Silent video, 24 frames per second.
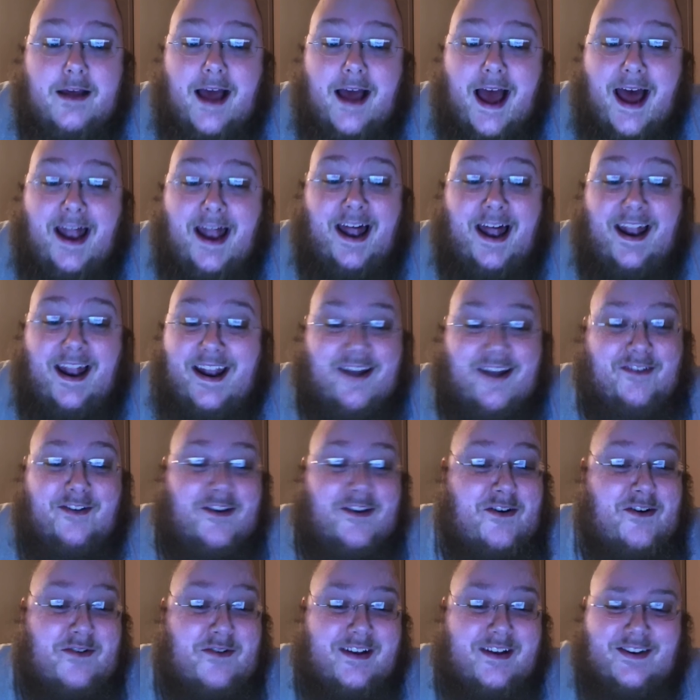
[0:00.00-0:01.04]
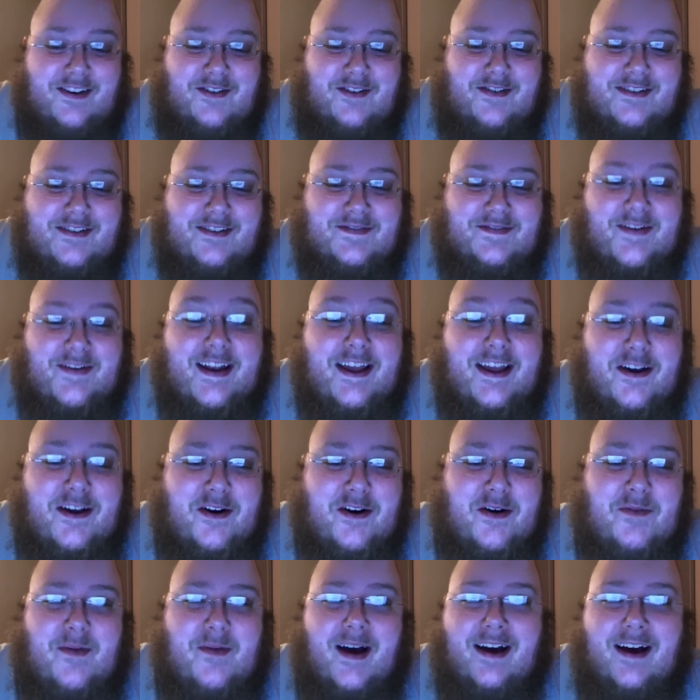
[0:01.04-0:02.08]
I don't know what to do this
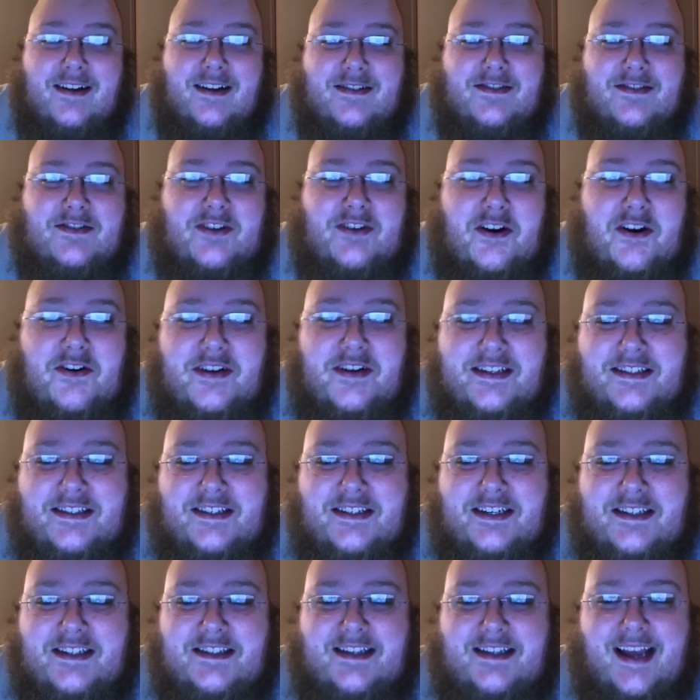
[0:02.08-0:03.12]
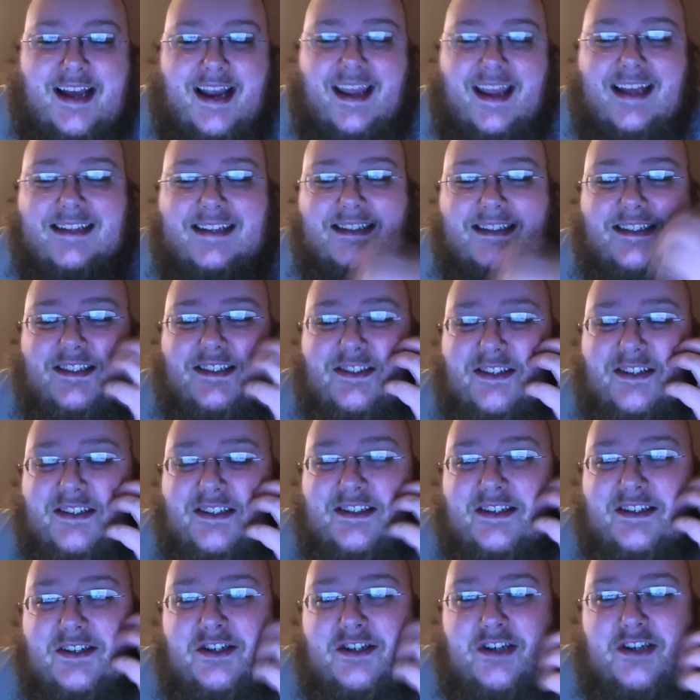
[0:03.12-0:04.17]
video about, so it's I guess it's
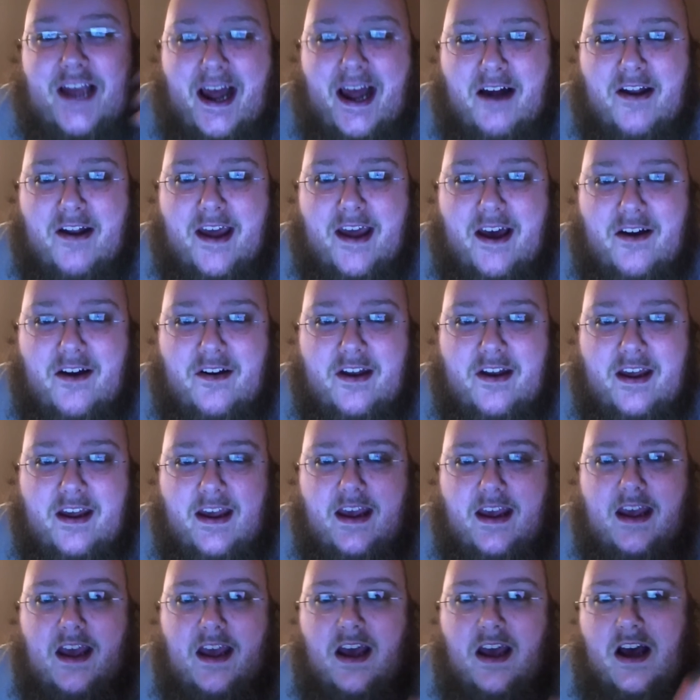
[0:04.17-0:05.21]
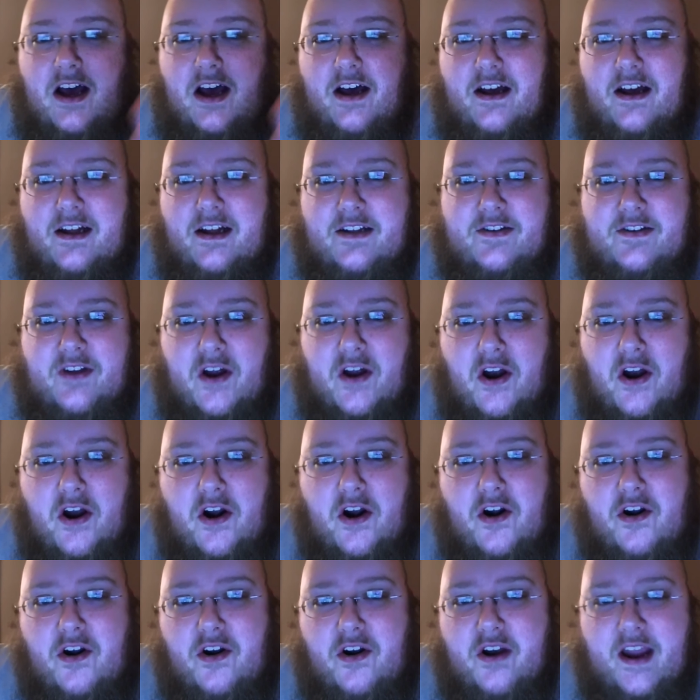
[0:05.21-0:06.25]
just a shout out to
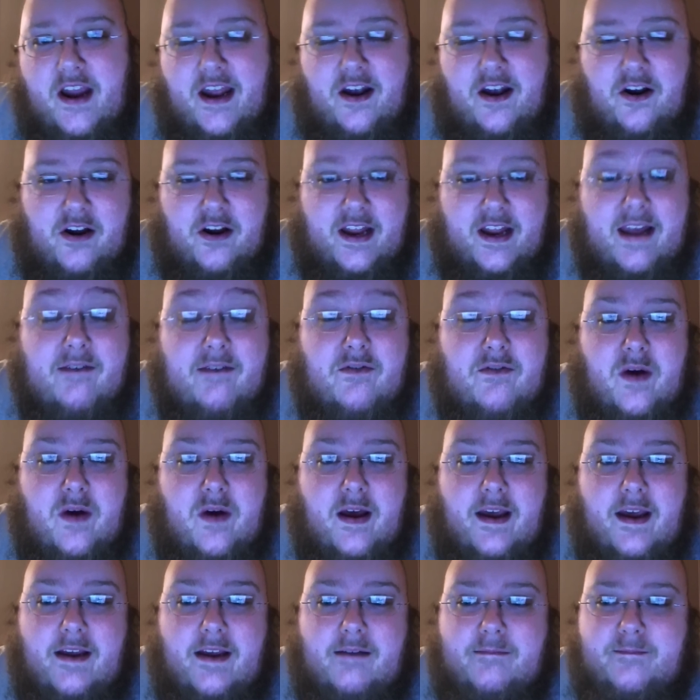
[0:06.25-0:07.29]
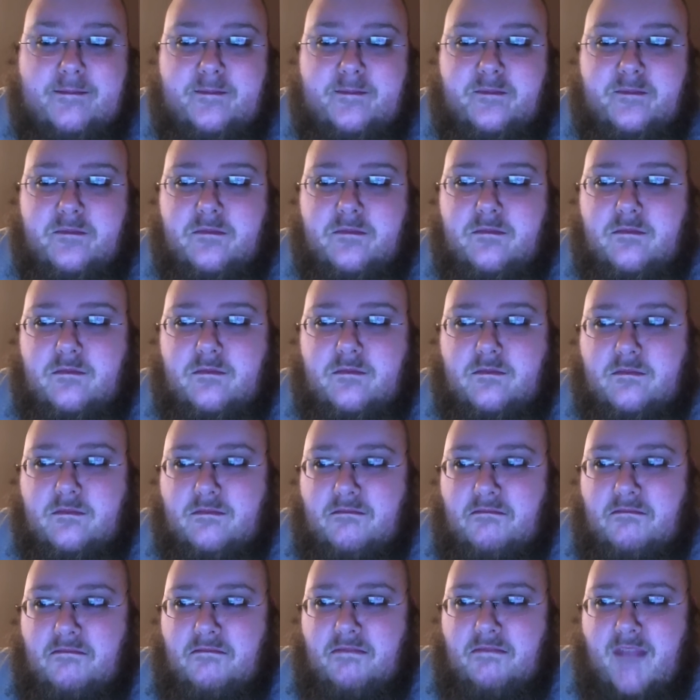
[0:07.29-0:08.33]
her and her giveaway.
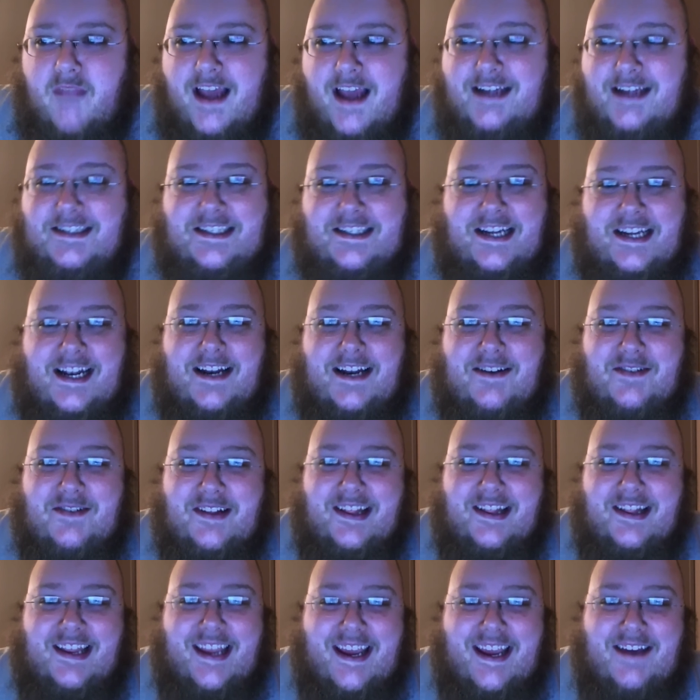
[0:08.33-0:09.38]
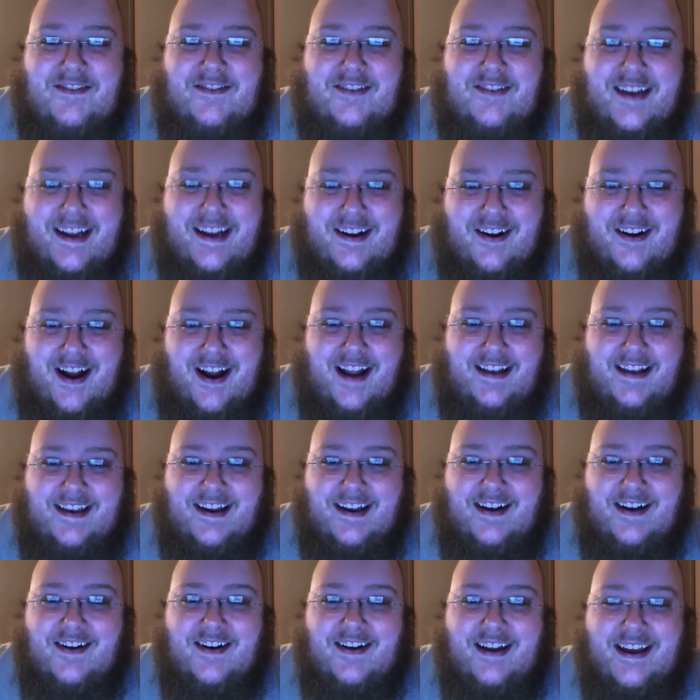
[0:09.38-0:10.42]
She didn't really give any
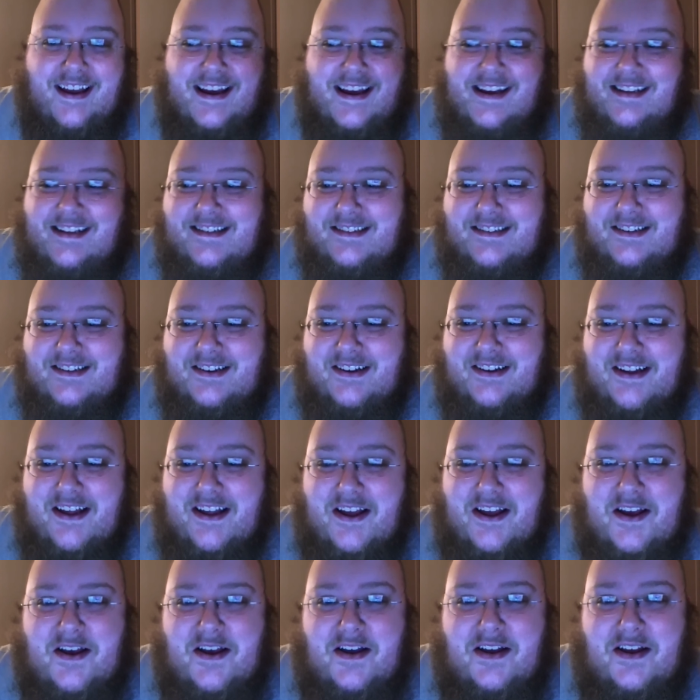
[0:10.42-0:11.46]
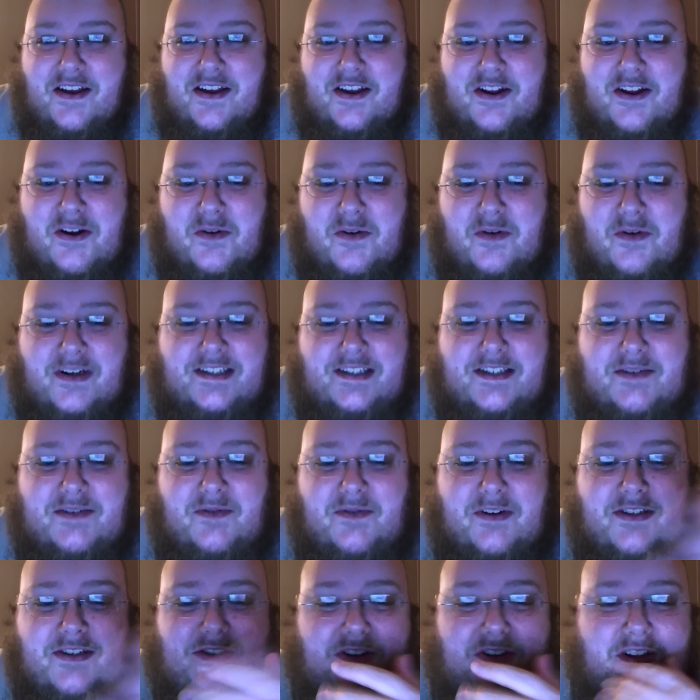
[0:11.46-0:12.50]
criteria as to, you know, what she
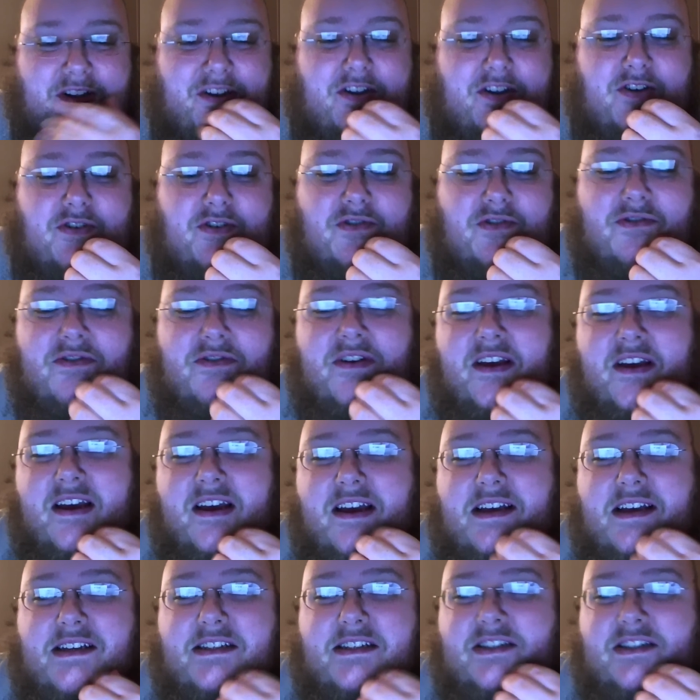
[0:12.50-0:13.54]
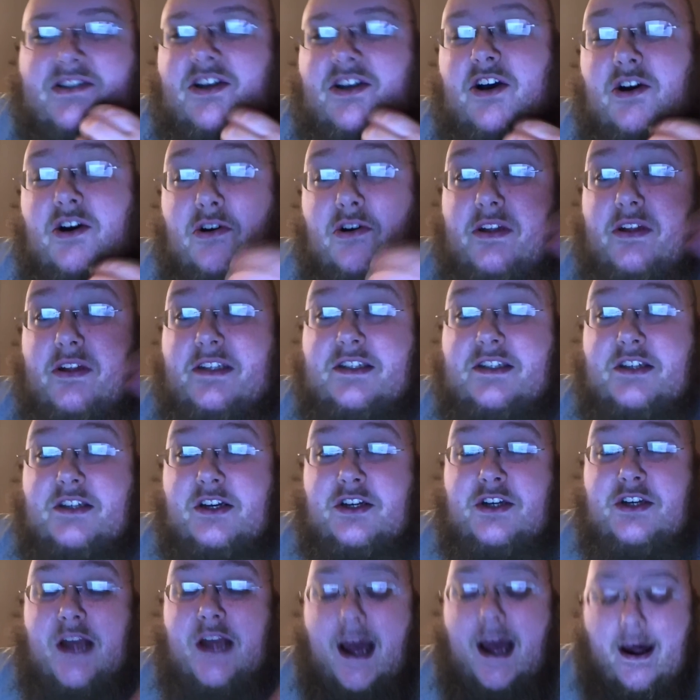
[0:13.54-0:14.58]
wants you to do, so this is a
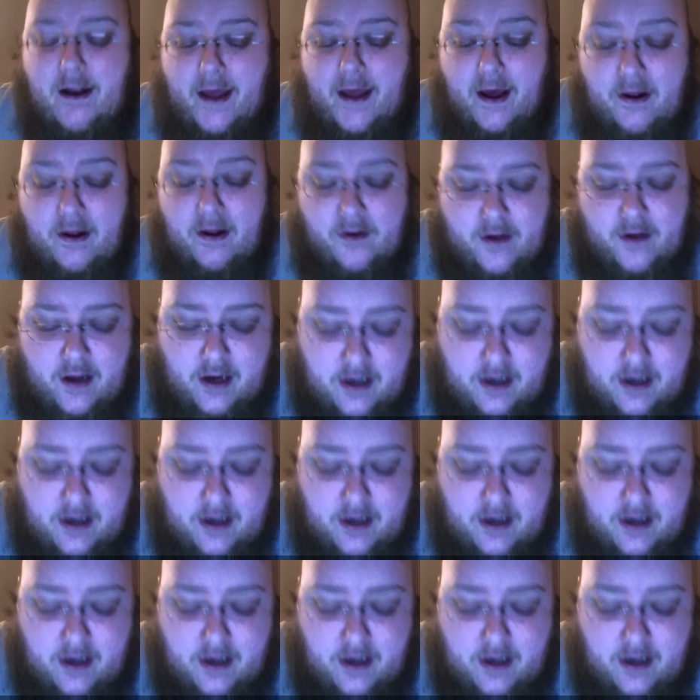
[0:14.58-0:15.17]
shout out.